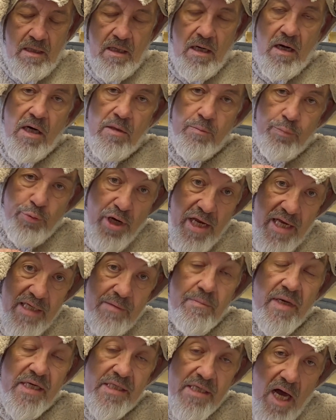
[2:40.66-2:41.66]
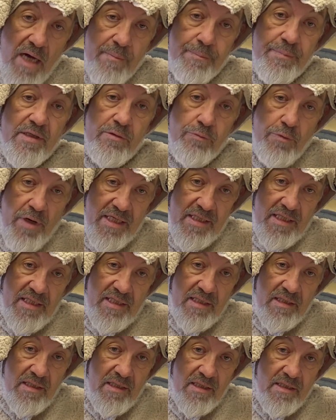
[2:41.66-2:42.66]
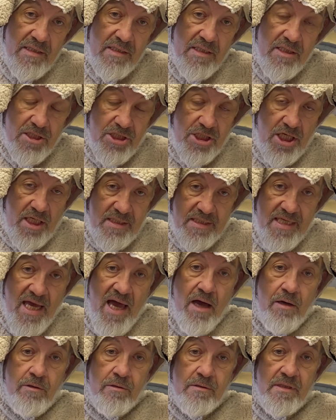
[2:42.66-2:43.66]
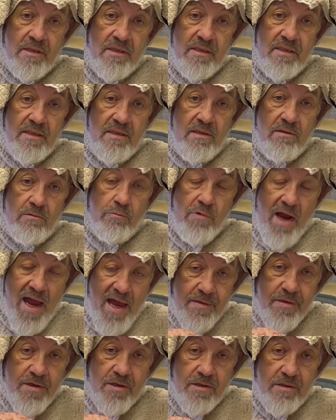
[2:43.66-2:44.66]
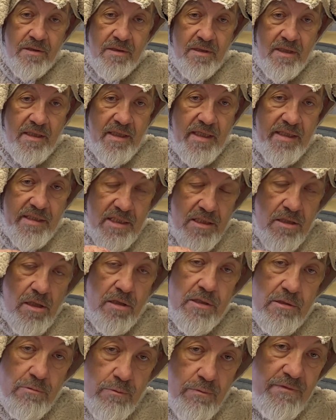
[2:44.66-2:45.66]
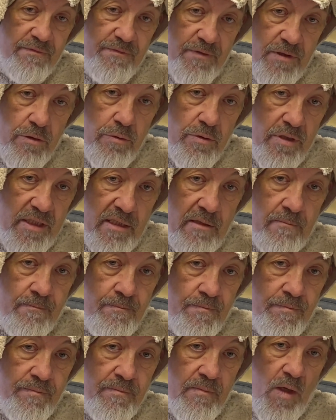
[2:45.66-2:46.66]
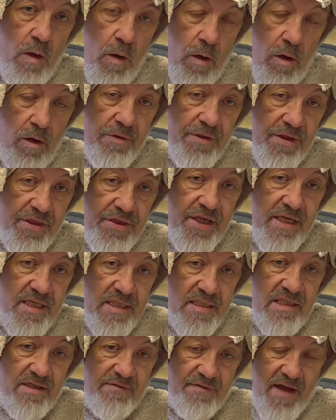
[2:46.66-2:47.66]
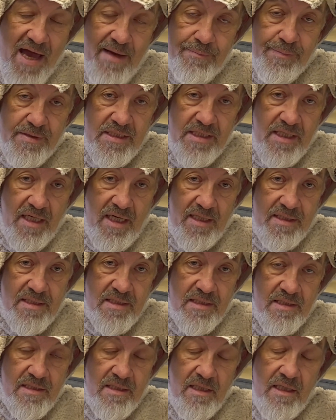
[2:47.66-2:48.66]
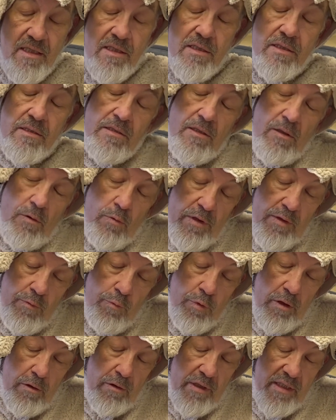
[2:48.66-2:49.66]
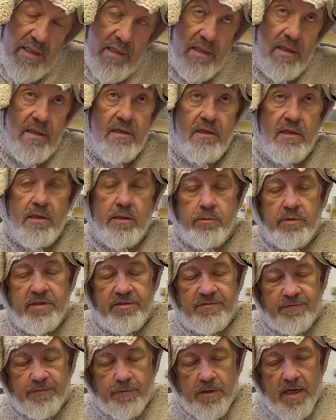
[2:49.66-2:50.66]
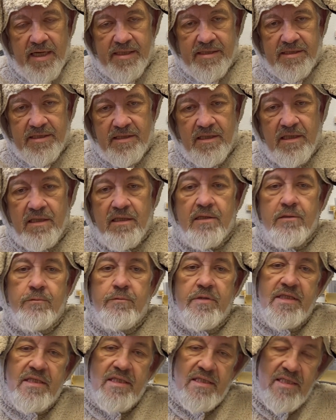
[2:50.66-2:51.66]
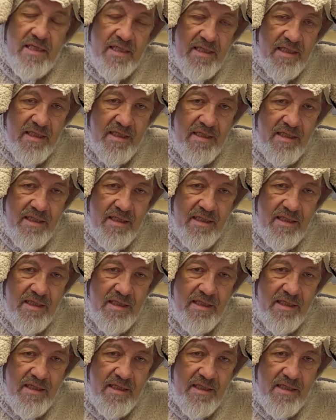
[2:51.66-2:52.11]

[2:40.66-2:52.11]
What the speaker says: our brain may not be ready to shut down. Rather, it starts reviewing all the things that have happened to us. So we worry, we fret, we think.